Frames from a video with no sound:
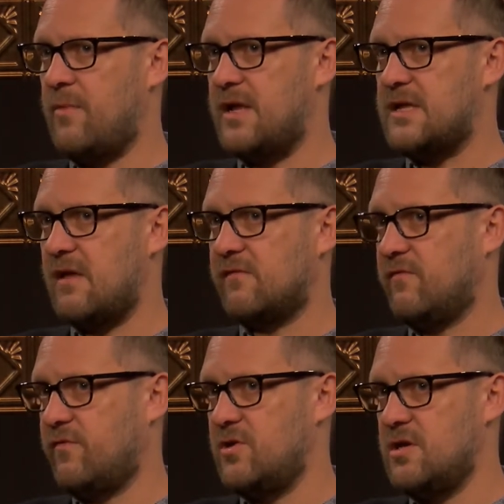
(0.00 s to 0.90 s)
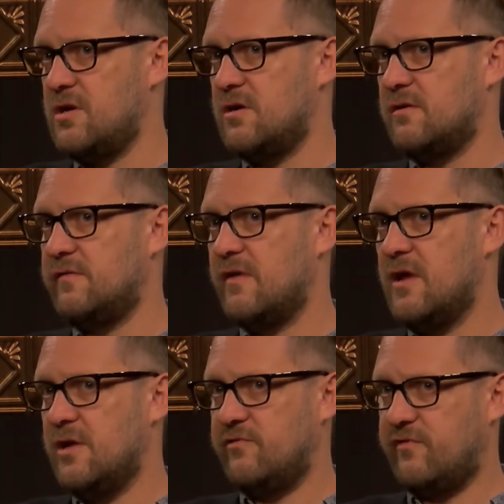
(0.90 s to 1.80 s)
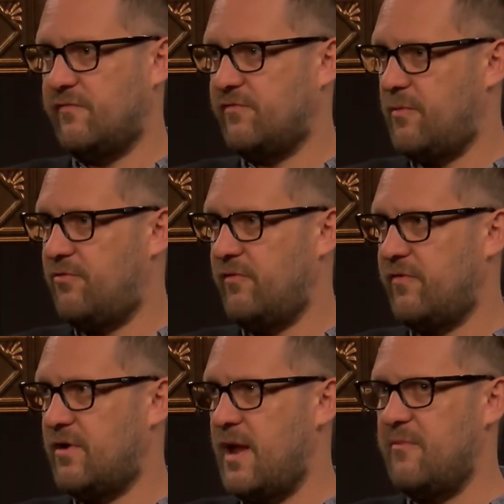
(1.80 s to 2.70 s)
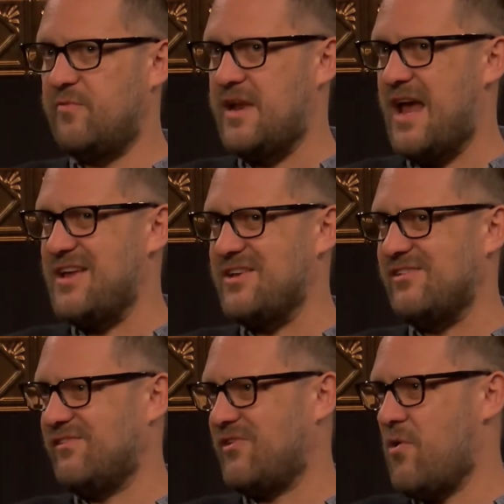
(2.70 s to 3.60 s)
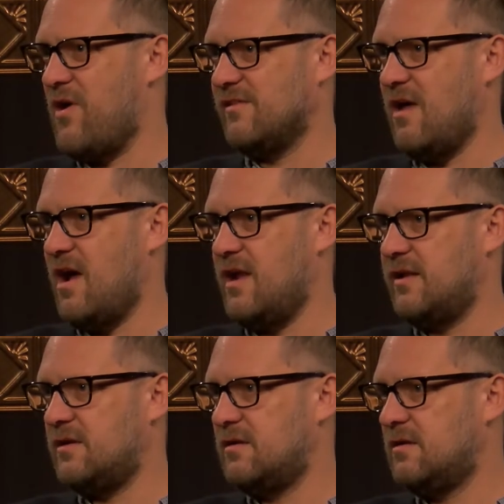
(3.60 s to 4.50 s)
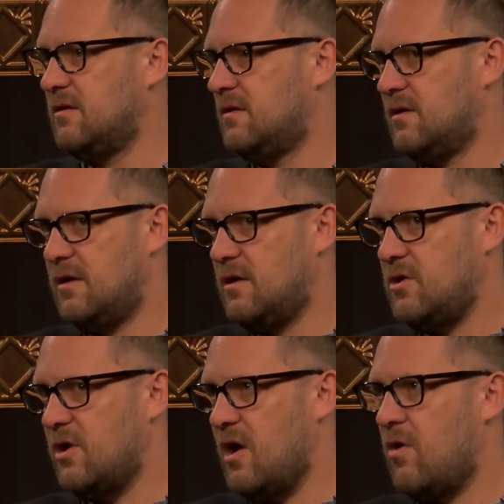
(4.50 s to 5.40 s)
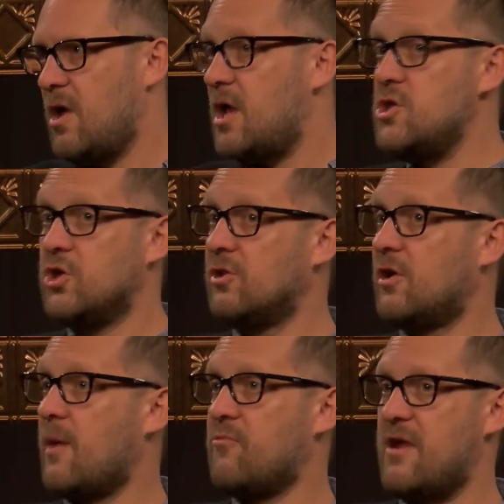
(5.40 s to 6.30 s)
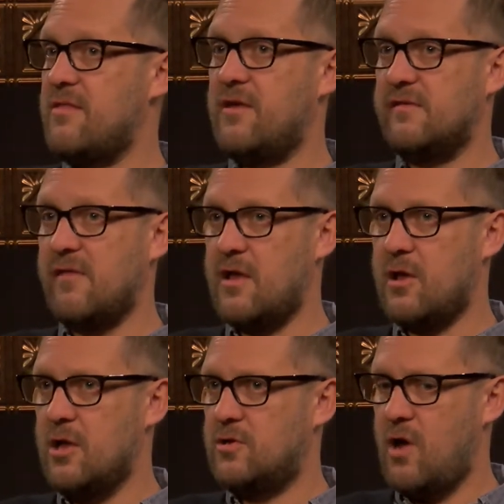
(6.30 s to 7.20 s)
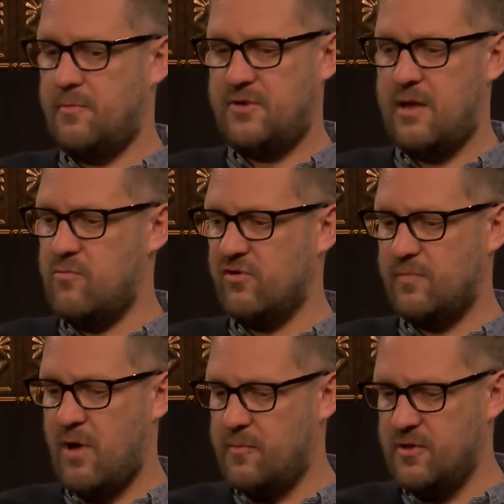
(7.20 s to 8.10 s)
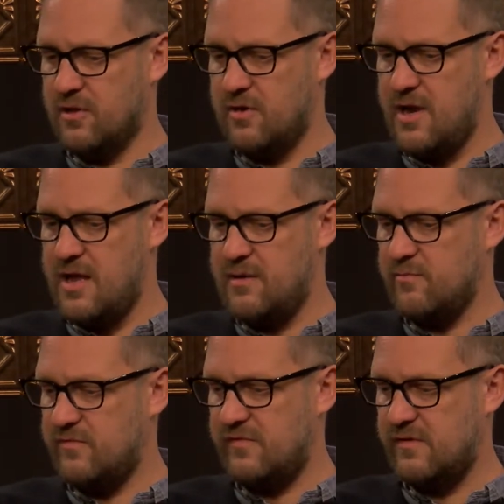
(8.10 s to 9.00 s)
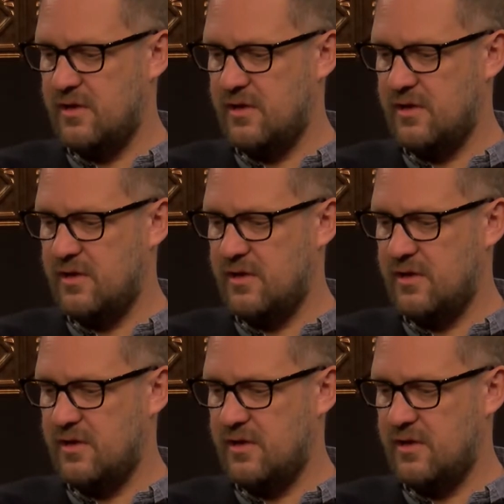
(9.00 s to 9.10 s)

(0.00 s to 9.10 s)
desk for years just to flip through for names, but now you can just go online and you can look up great things like top 10 most popular names